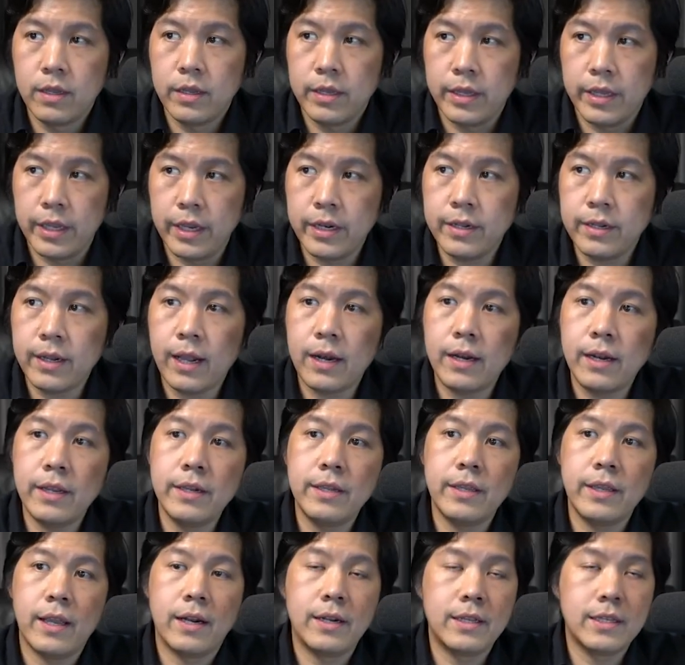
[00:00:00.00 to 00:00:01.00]
In
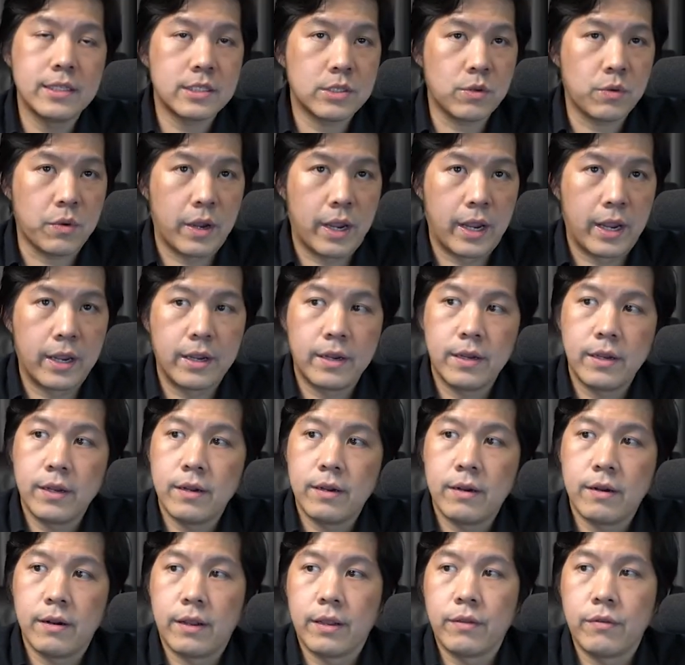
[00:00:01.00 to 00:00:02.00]
nonlinear least square,
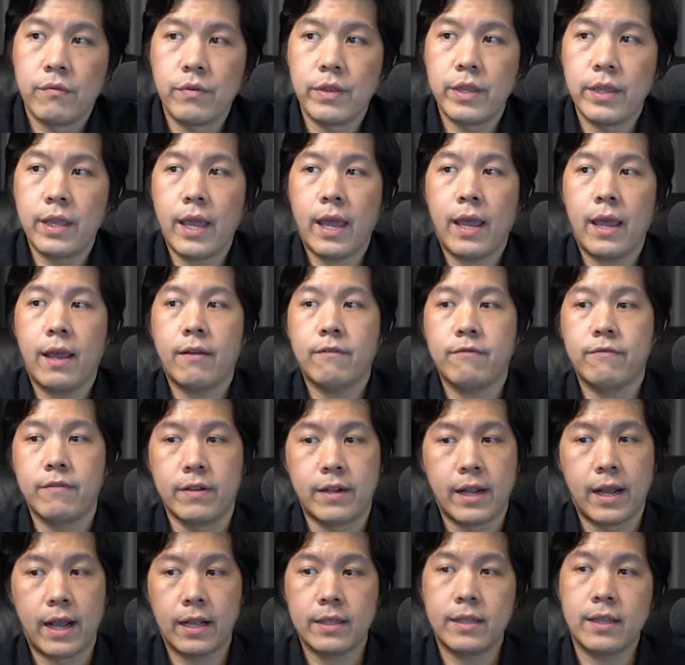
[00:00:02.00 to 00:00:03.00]
right, we have the
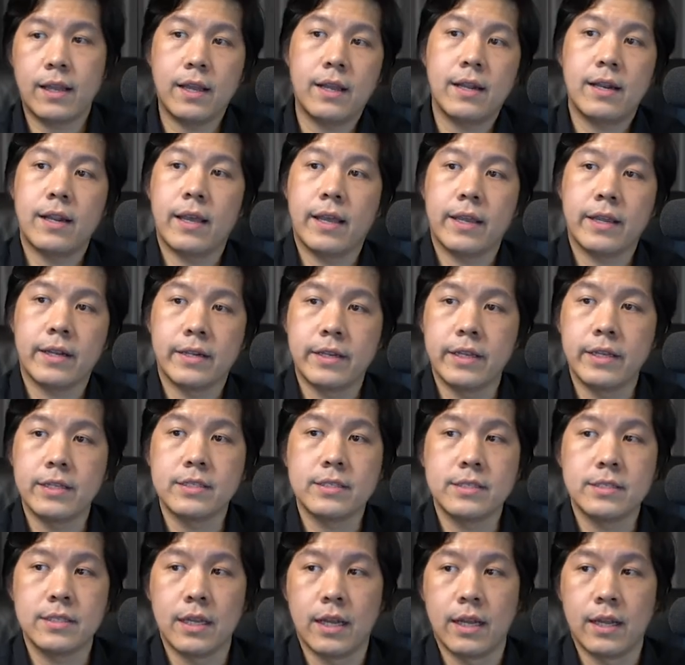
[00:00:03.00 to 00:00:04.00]
data like
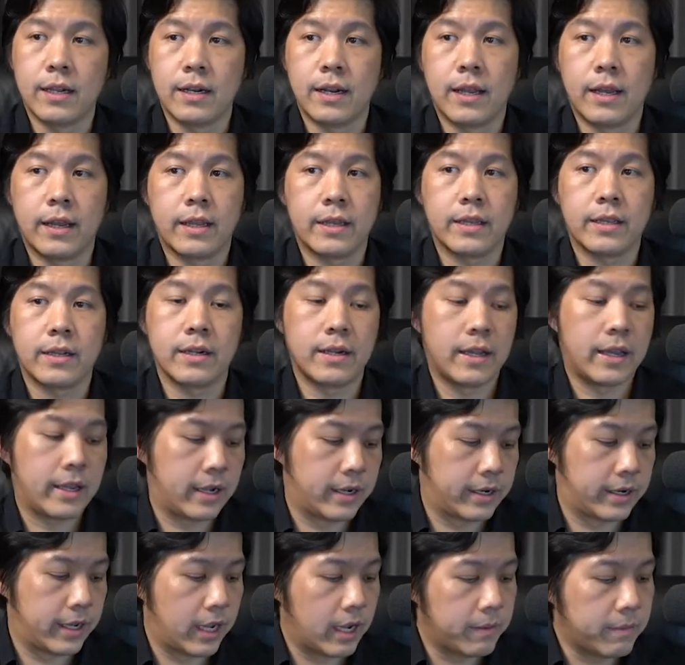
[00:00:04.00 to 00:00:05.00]
this, like
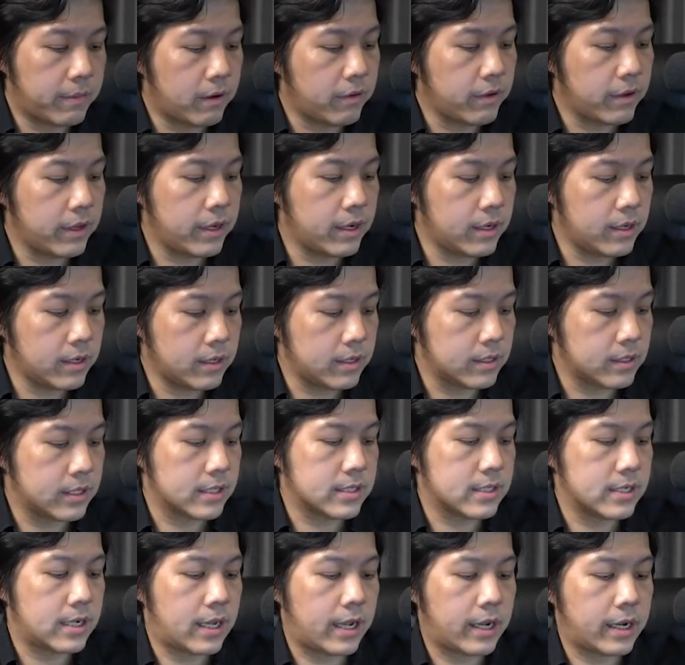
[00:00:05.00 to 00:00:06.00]
a table here,
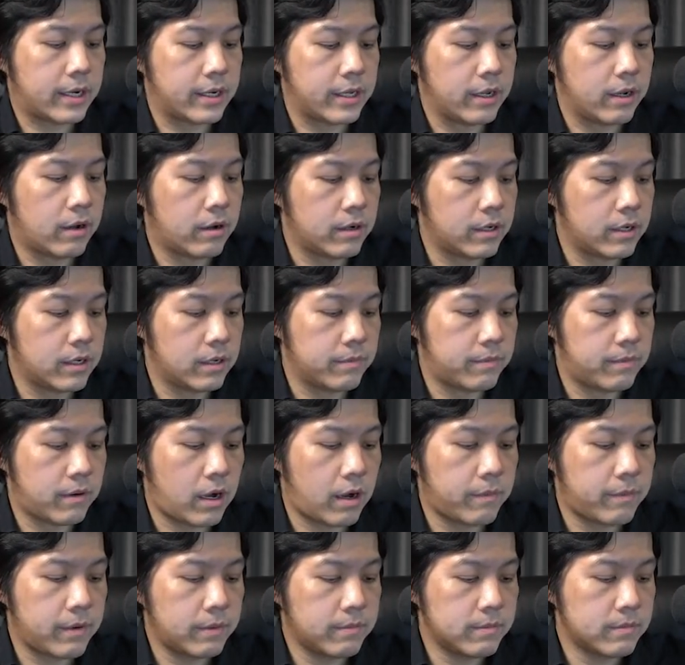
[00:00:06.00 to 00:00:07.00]
just like the other
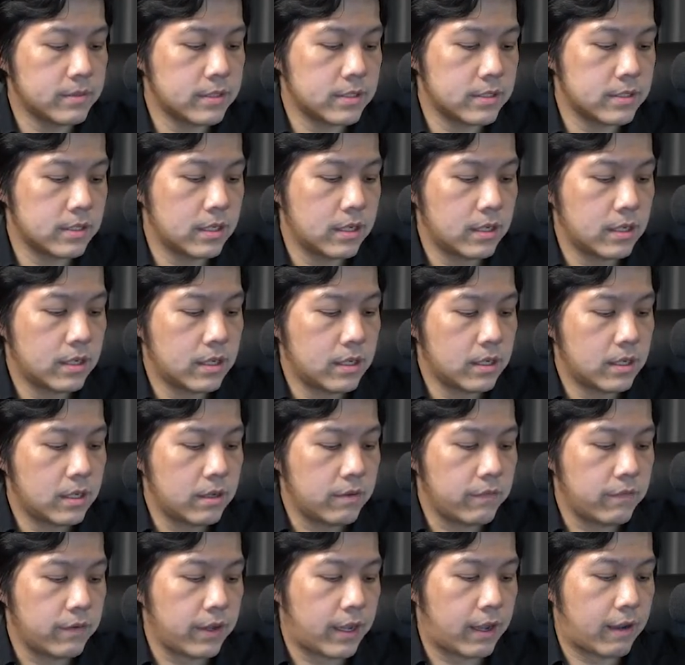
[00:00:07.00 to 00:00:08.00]
problems.
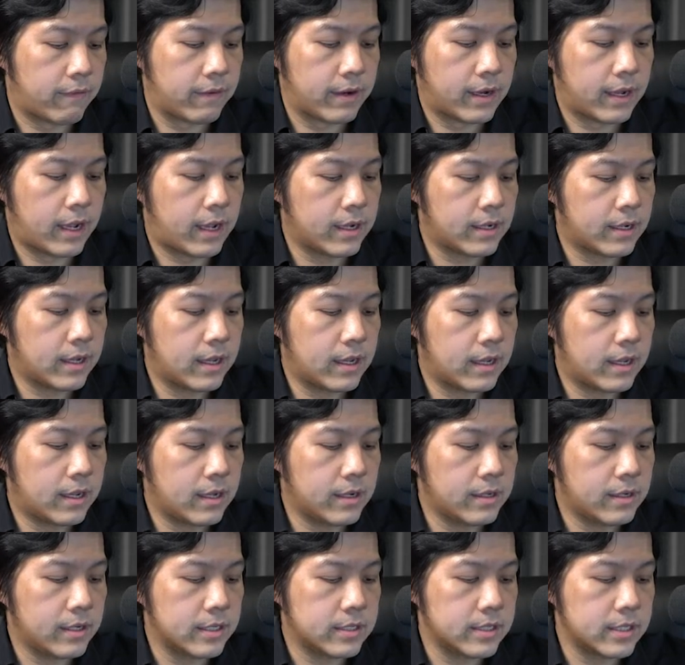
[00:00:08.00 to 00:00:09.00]
We have a
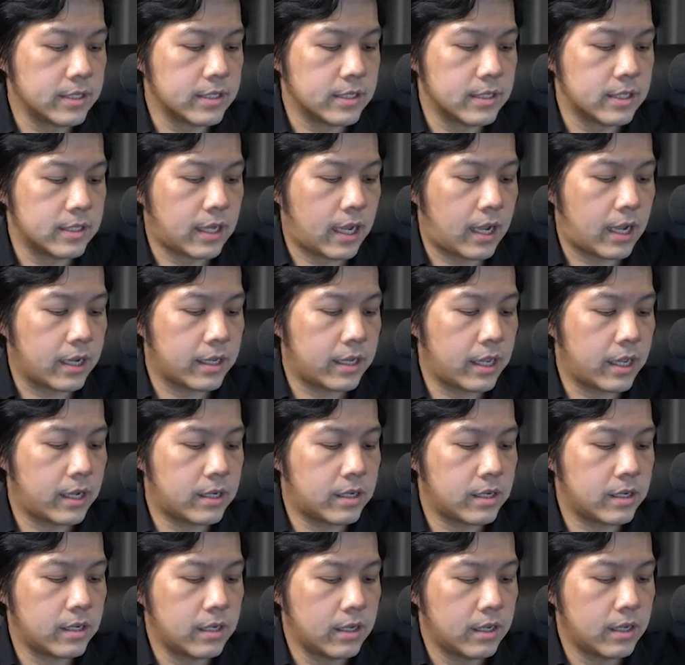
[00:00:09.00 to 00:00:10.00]
data, this is
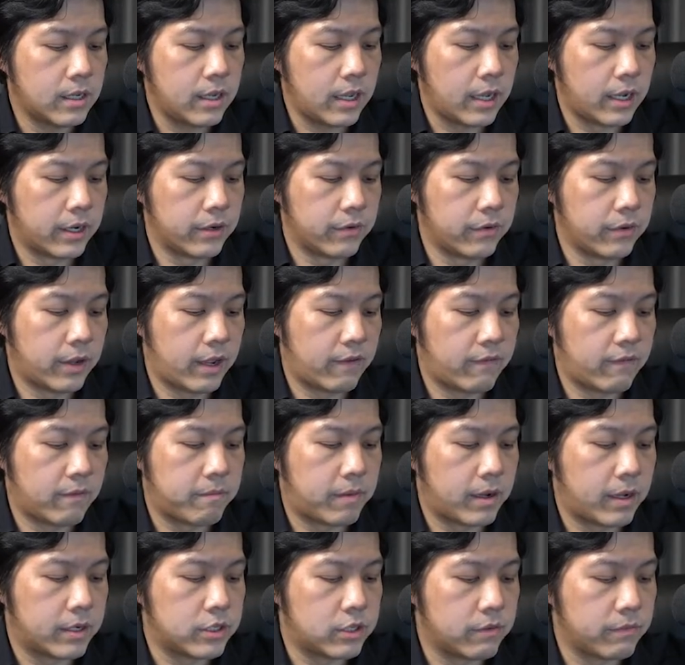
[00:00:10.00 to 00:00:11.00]
target, and you have a
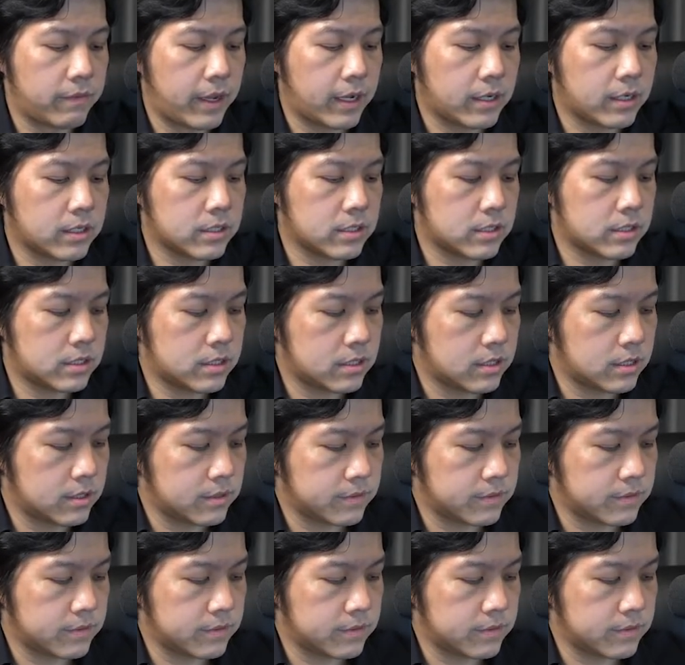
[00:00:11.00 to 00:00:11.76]
bunch of x,